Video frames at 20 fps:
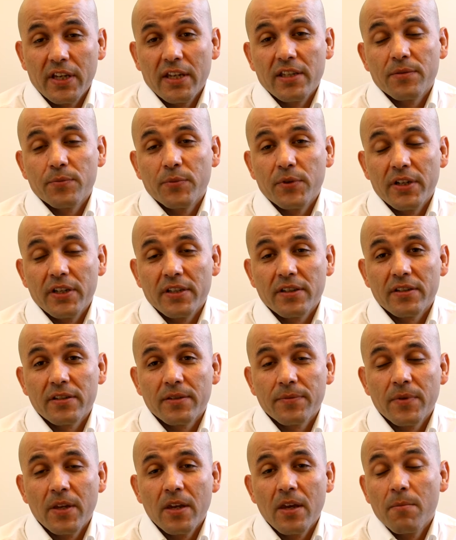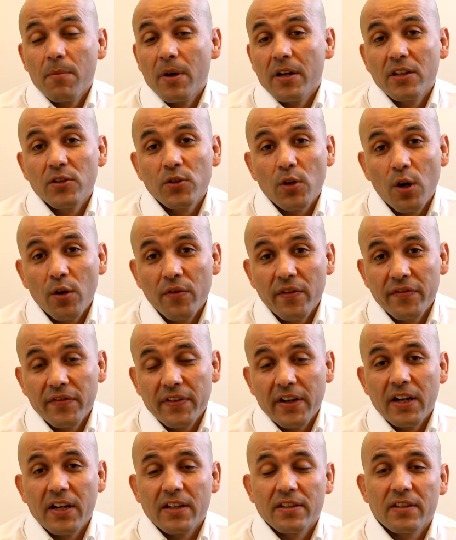dense breasts, but it's over
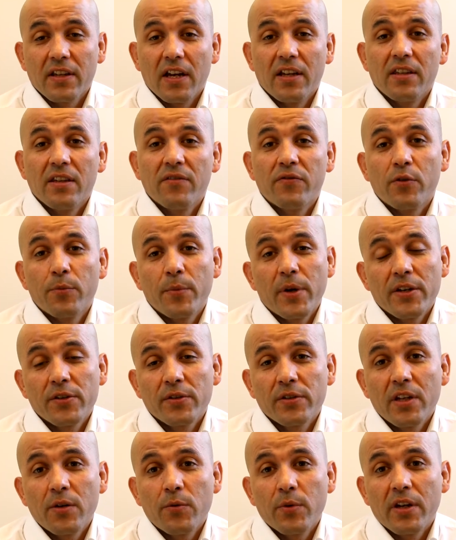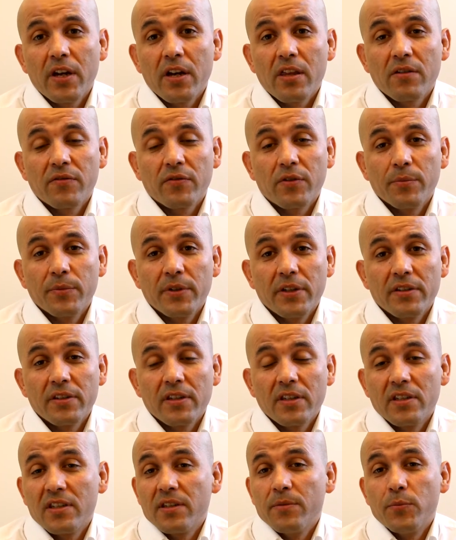fast and the information that we gather from this
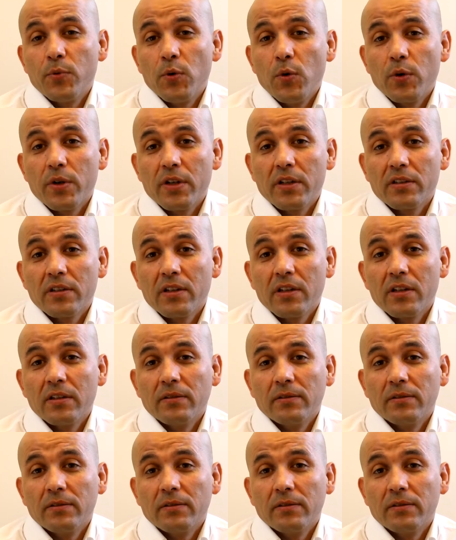is important.